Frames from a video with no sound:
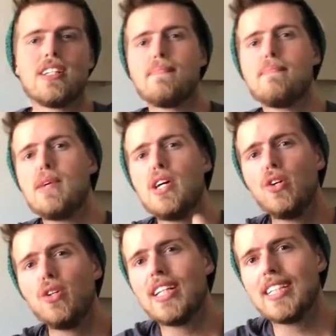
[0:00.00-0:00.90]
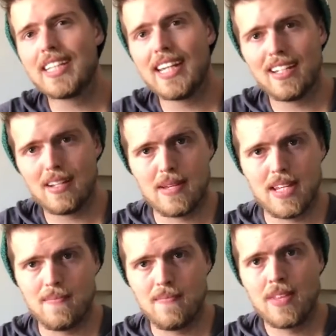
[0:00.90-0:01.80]
to build his kingdom
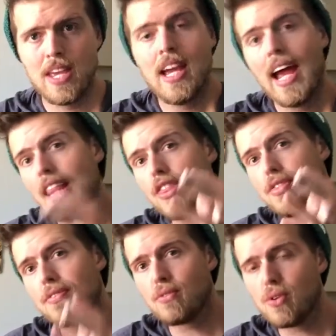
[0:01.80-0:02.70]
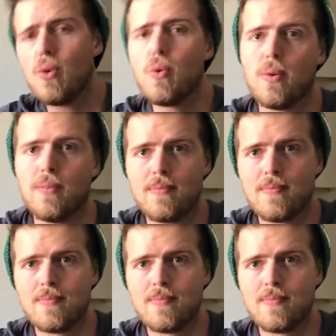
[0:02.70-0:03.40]
in and through.